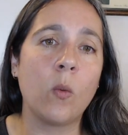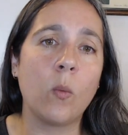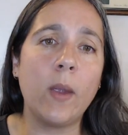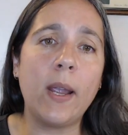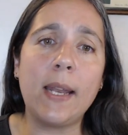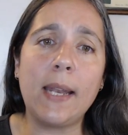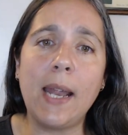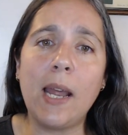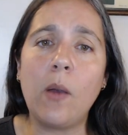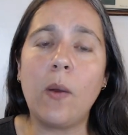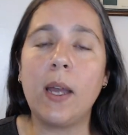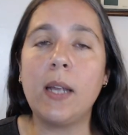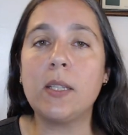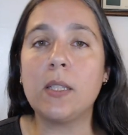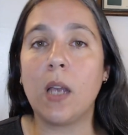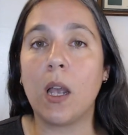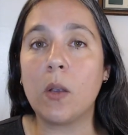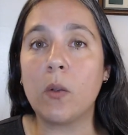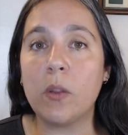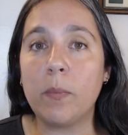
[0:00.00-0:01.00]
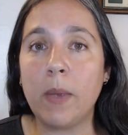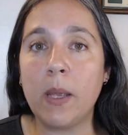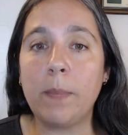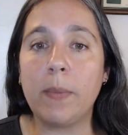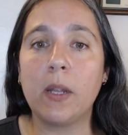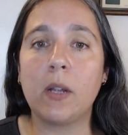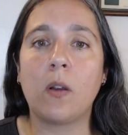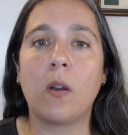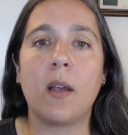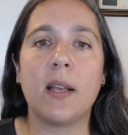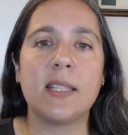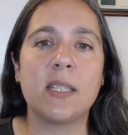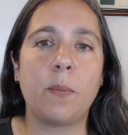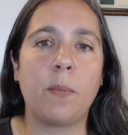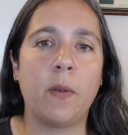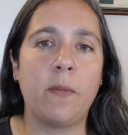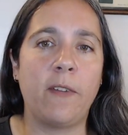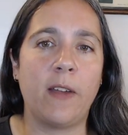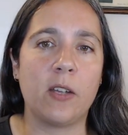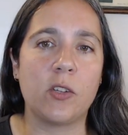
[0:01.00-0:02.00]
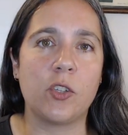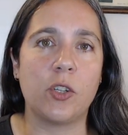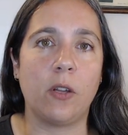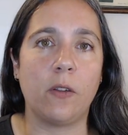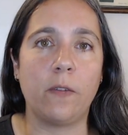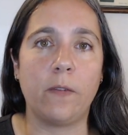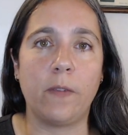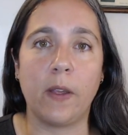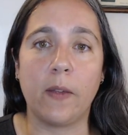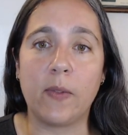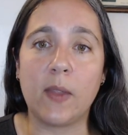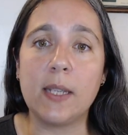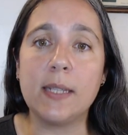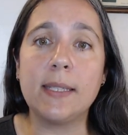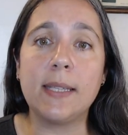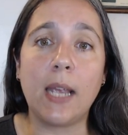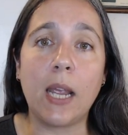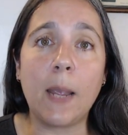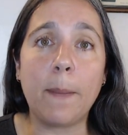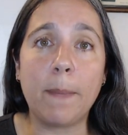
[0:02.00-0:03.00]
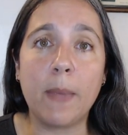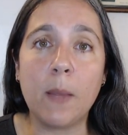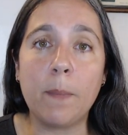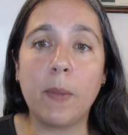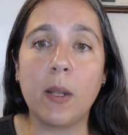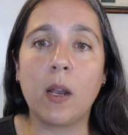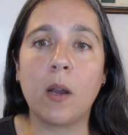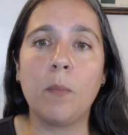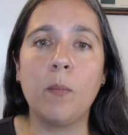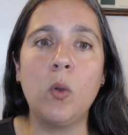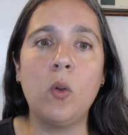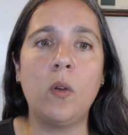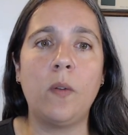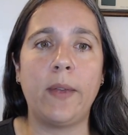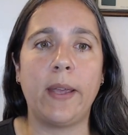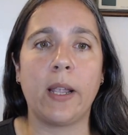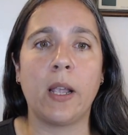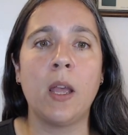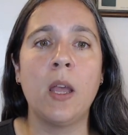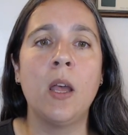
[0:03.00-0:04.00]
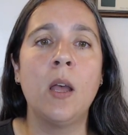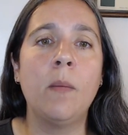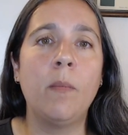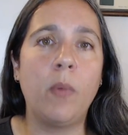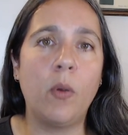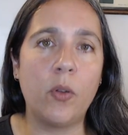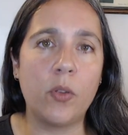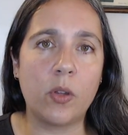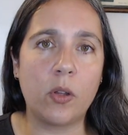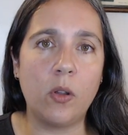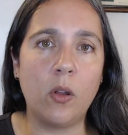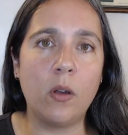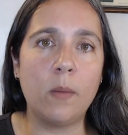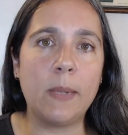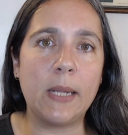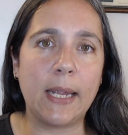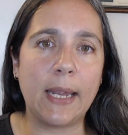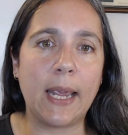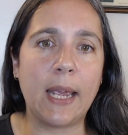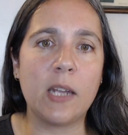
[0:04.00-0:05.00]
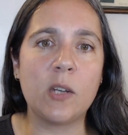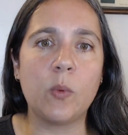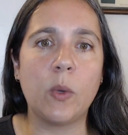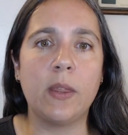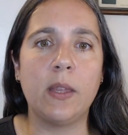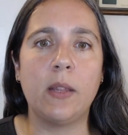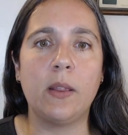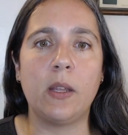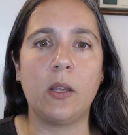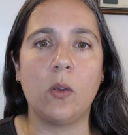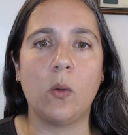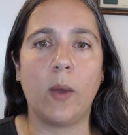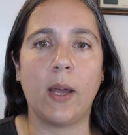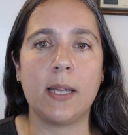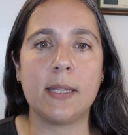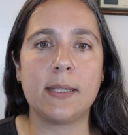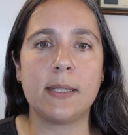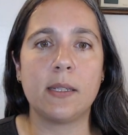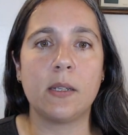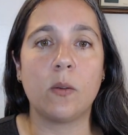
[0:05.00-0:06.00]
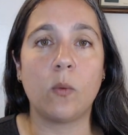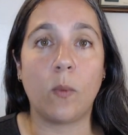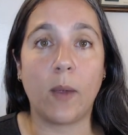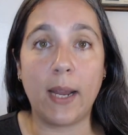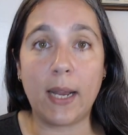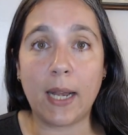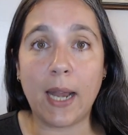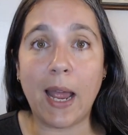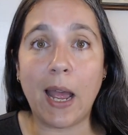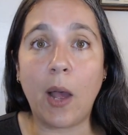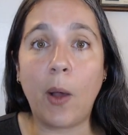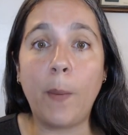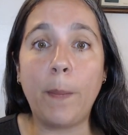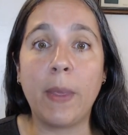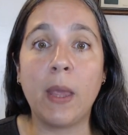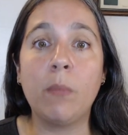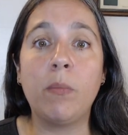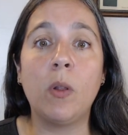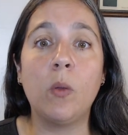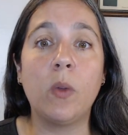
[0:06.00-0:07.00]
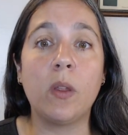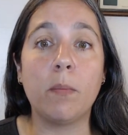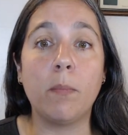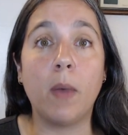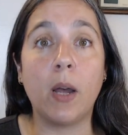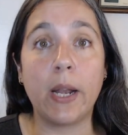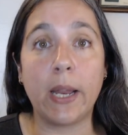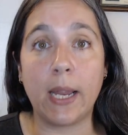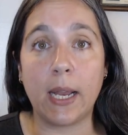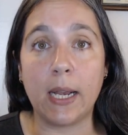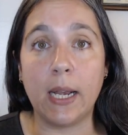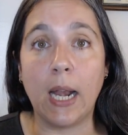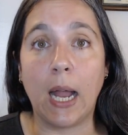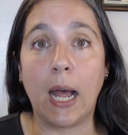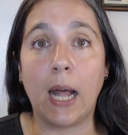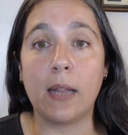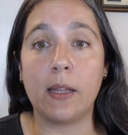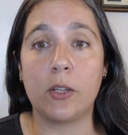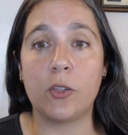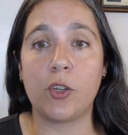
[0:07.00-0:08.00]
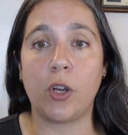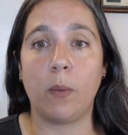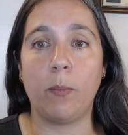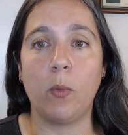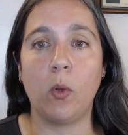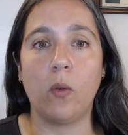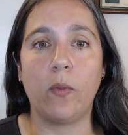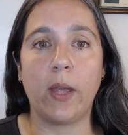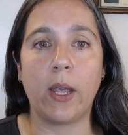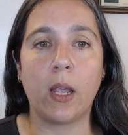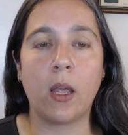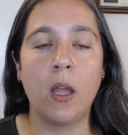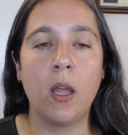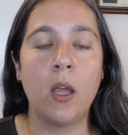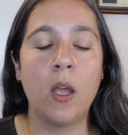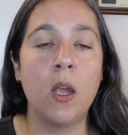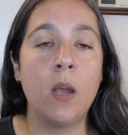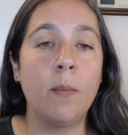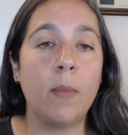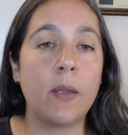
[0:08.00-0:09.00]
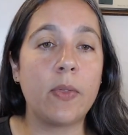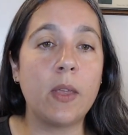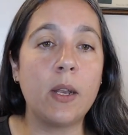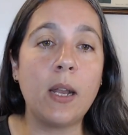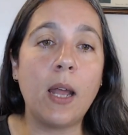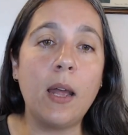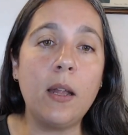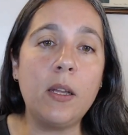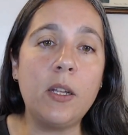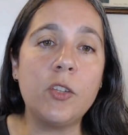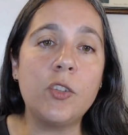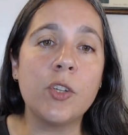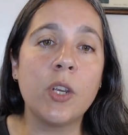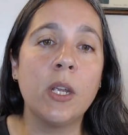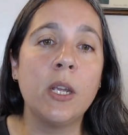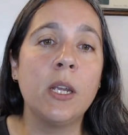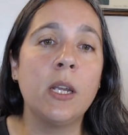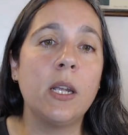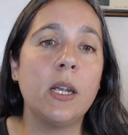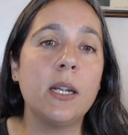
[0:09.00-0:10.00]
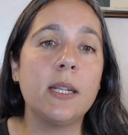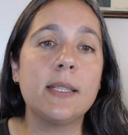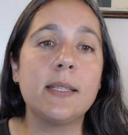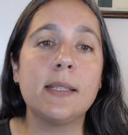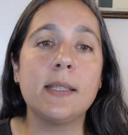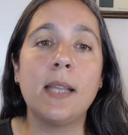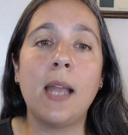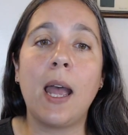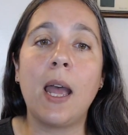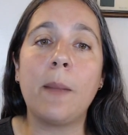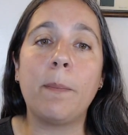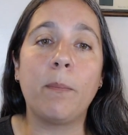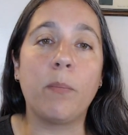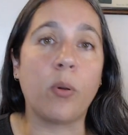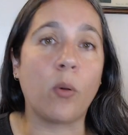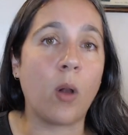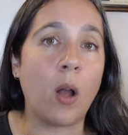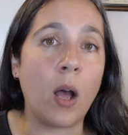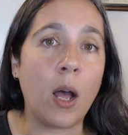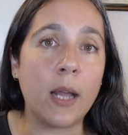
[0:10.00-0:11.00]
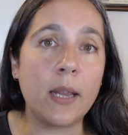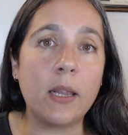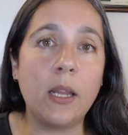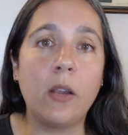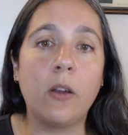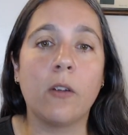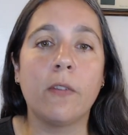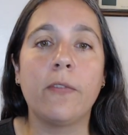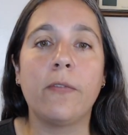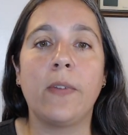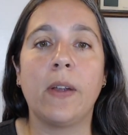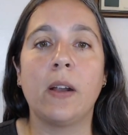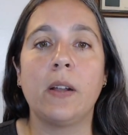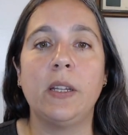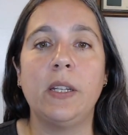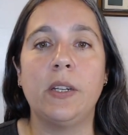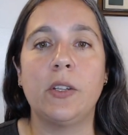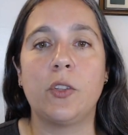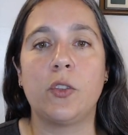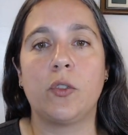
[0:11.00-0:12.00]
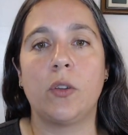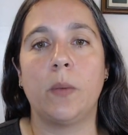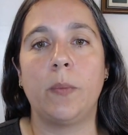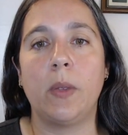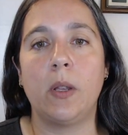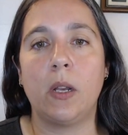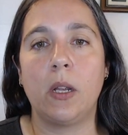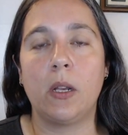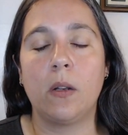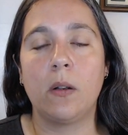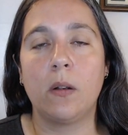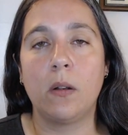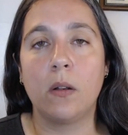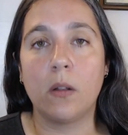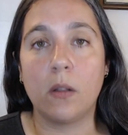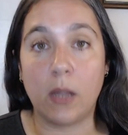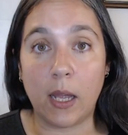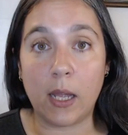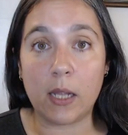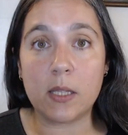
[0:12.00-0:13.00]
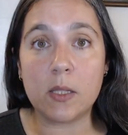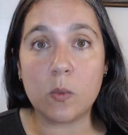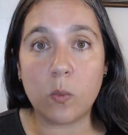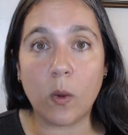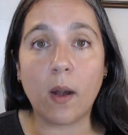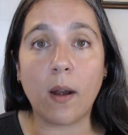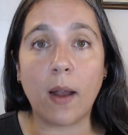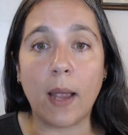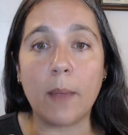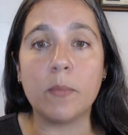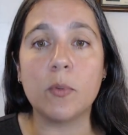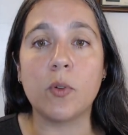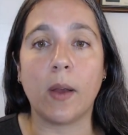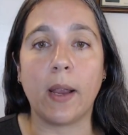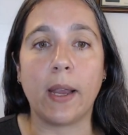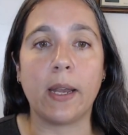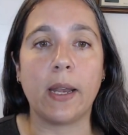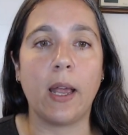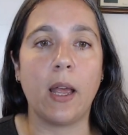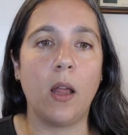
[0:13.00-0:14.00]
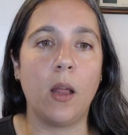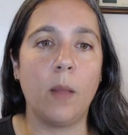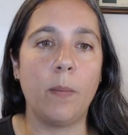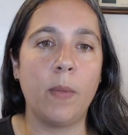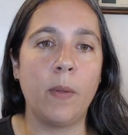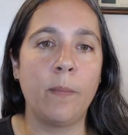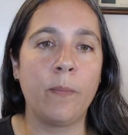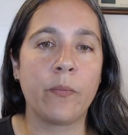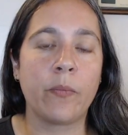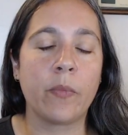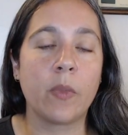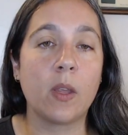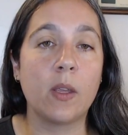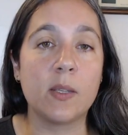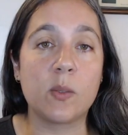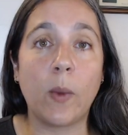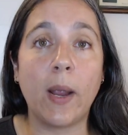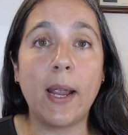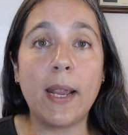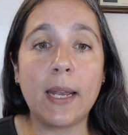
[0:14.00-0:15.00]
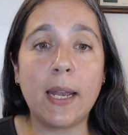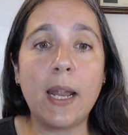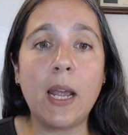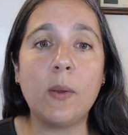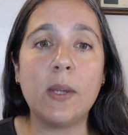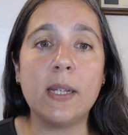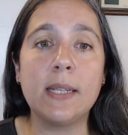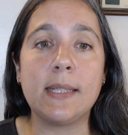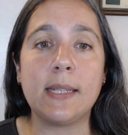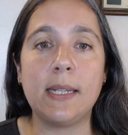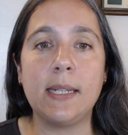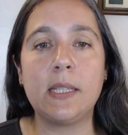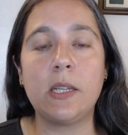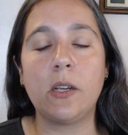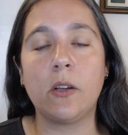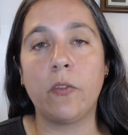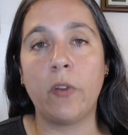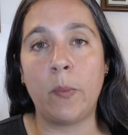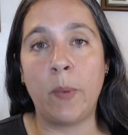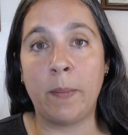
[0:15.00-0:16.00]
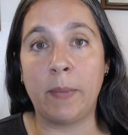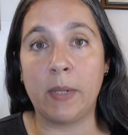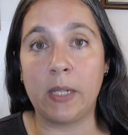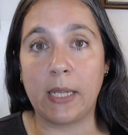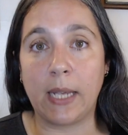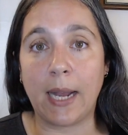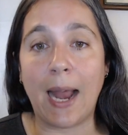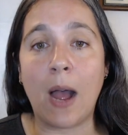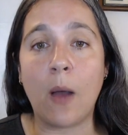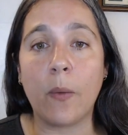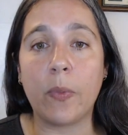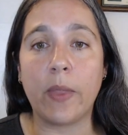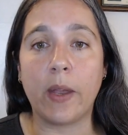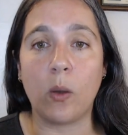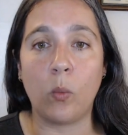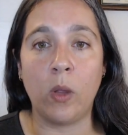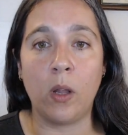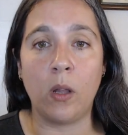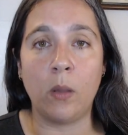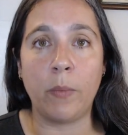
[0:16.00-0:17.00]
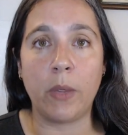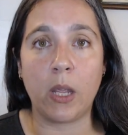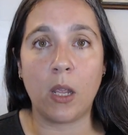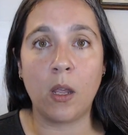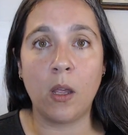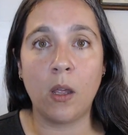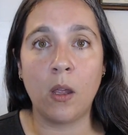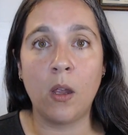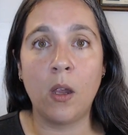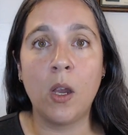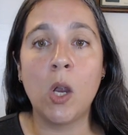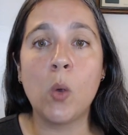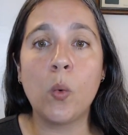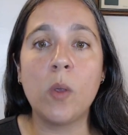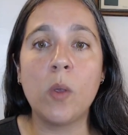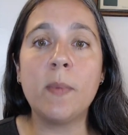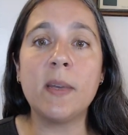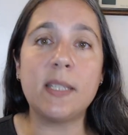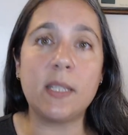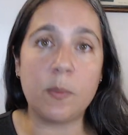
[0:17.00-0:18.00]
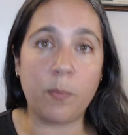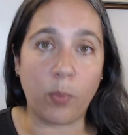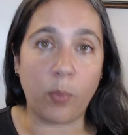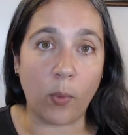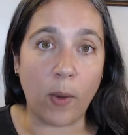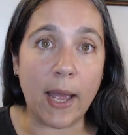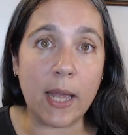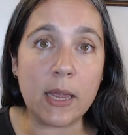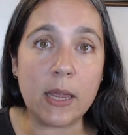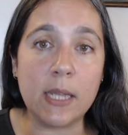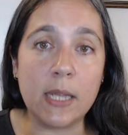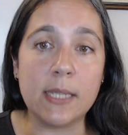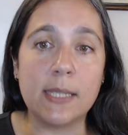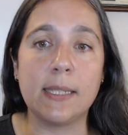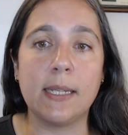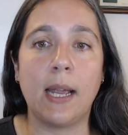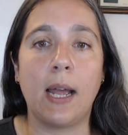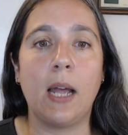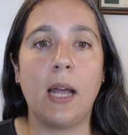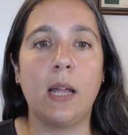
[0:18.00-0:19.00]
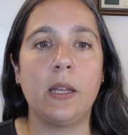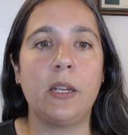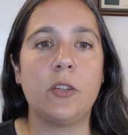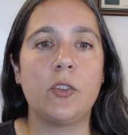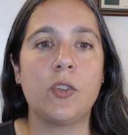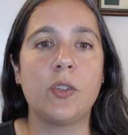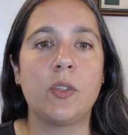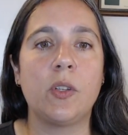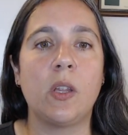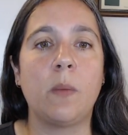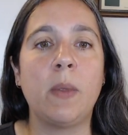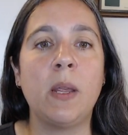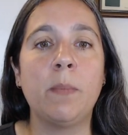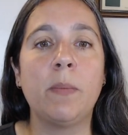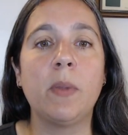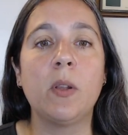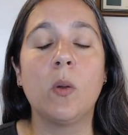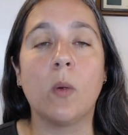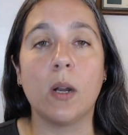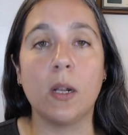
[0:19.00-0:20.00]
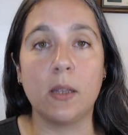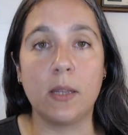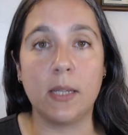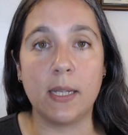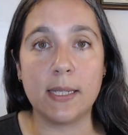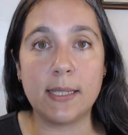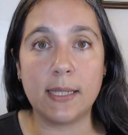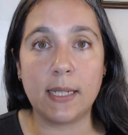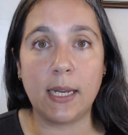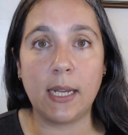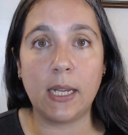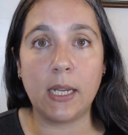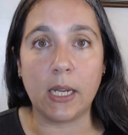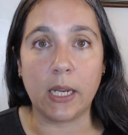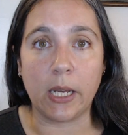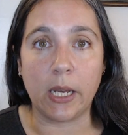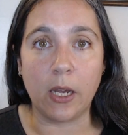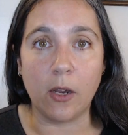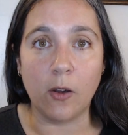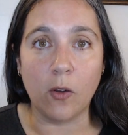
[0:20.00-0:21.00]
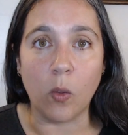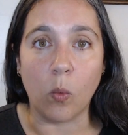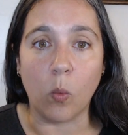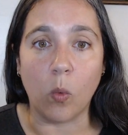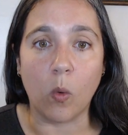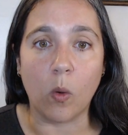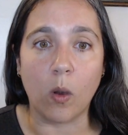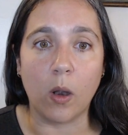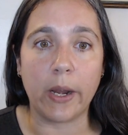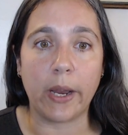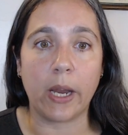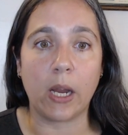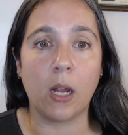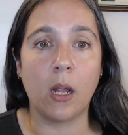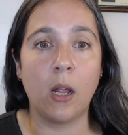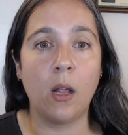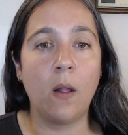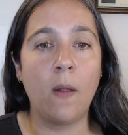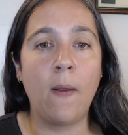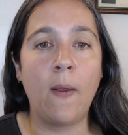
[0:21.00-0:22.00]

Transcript: Right now, I talk with people across the professional field. They say people are moving both globally and within the US. Right now, people with money and knowledge are moving, but the knowledge, it's not broadly or fairly distributed. That's where I'm trying to help. Because right now, it's easier for people to get out than it will be. We must spread this knowledge so that people who are listening can hear the warning.